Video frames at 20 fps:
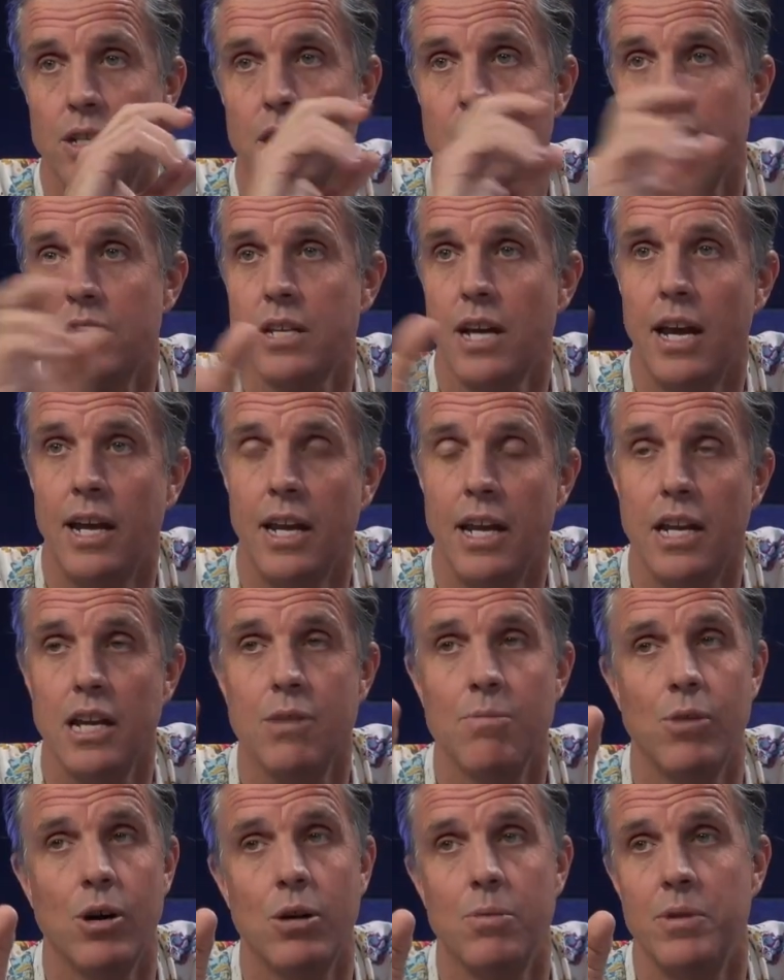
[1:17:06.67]
there's at any
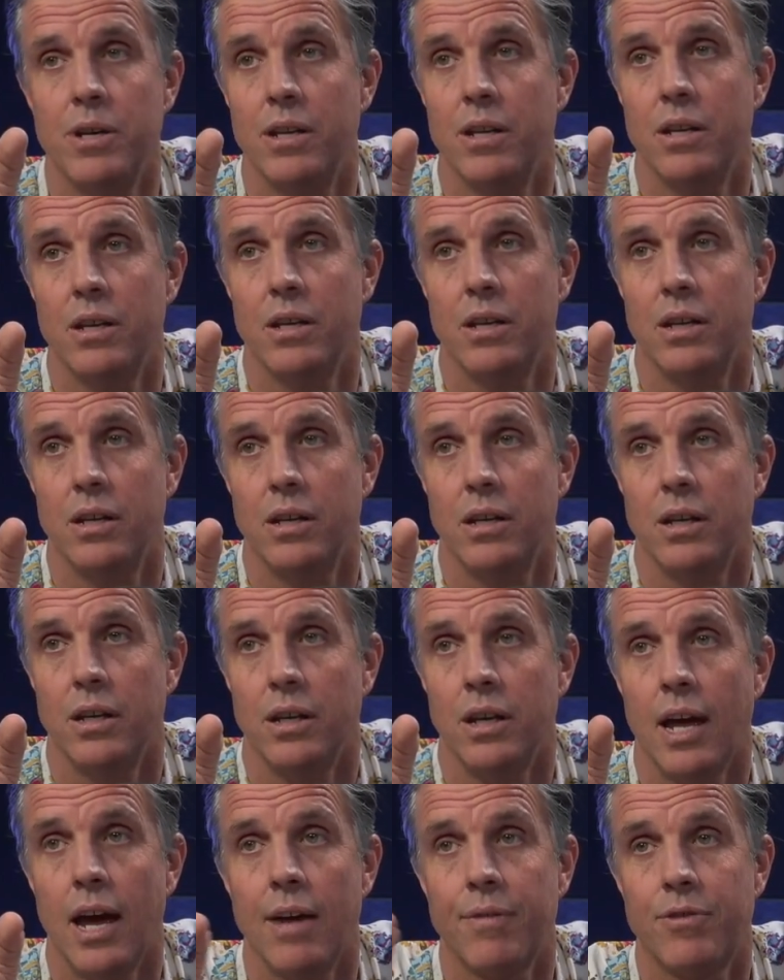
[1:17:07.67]
moment,
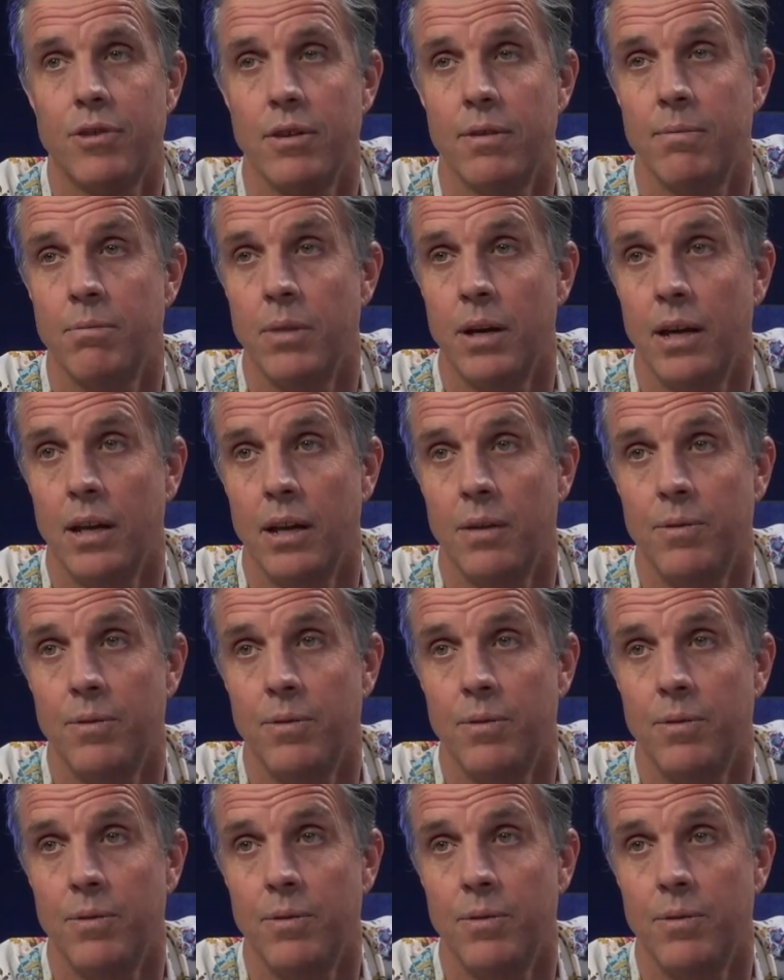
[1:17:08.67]
you have to admit,